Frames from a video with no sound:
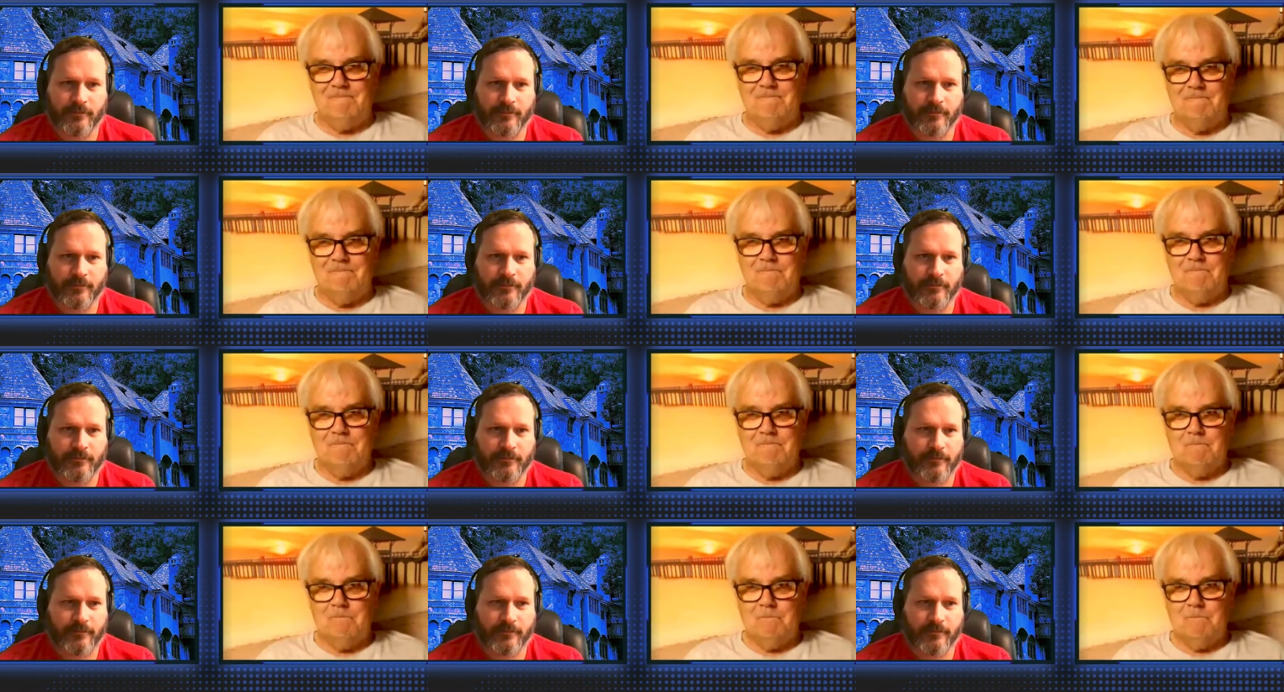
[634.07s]

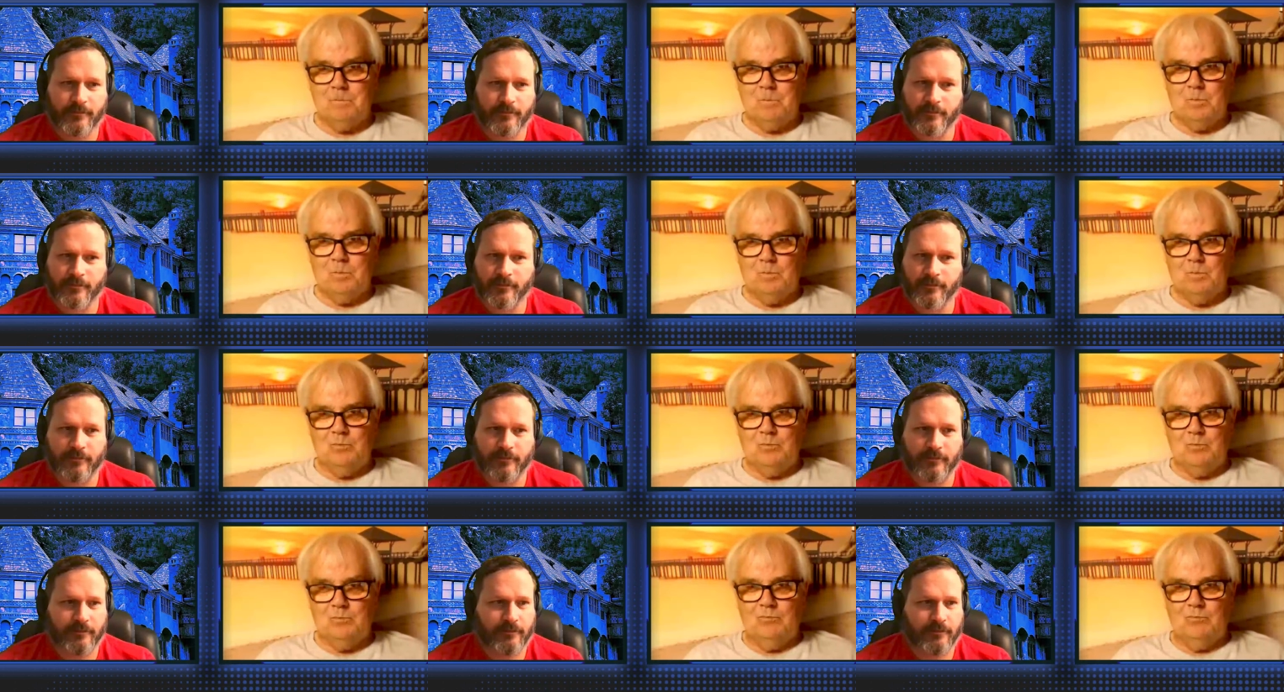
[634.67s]

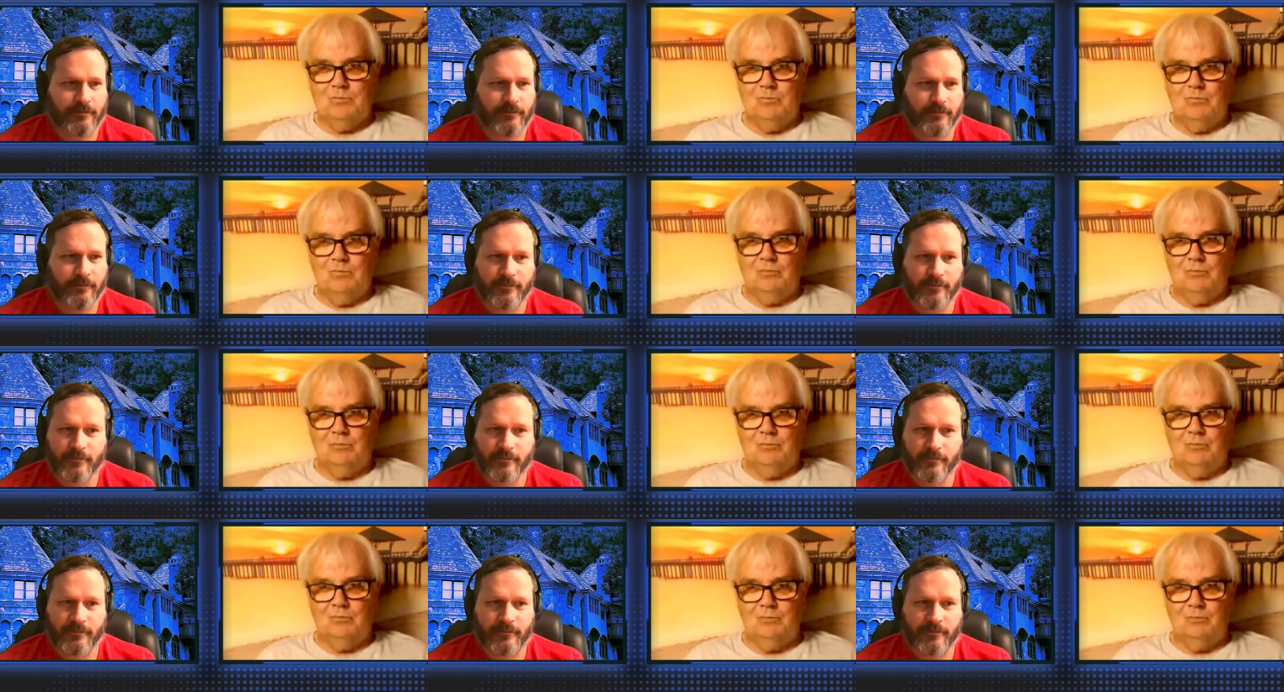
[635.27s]

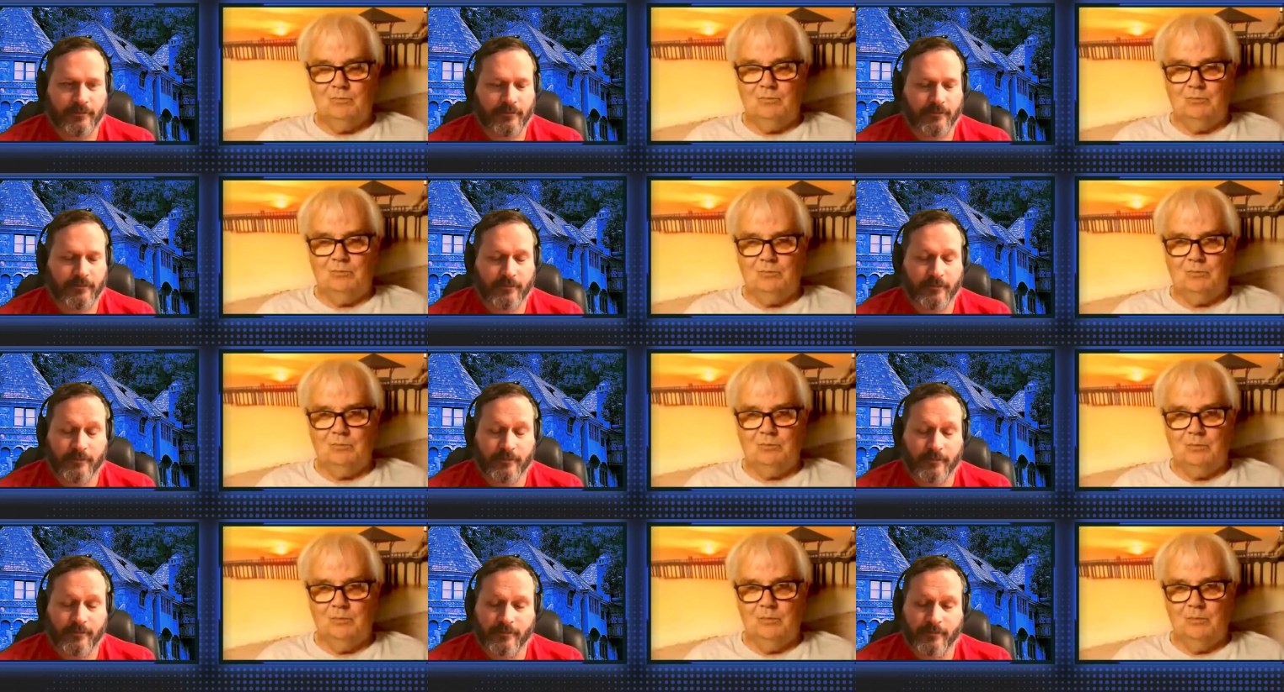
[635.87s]

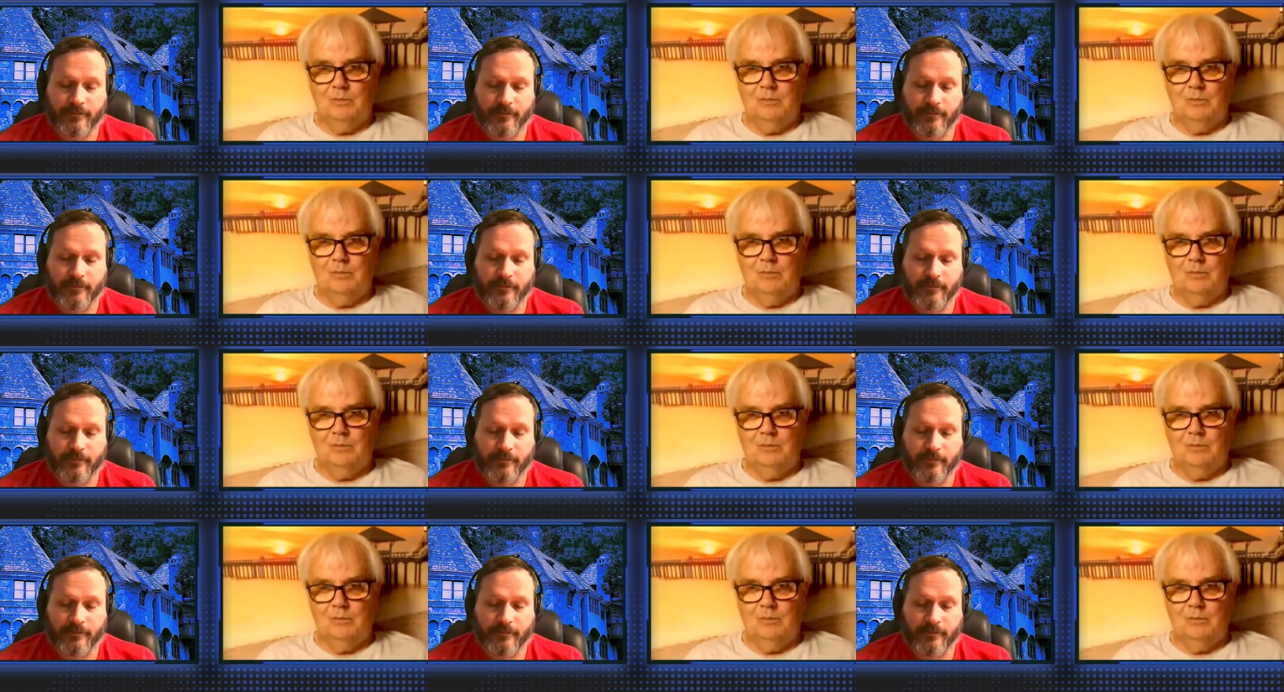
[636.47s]
No one is speaking in this clip.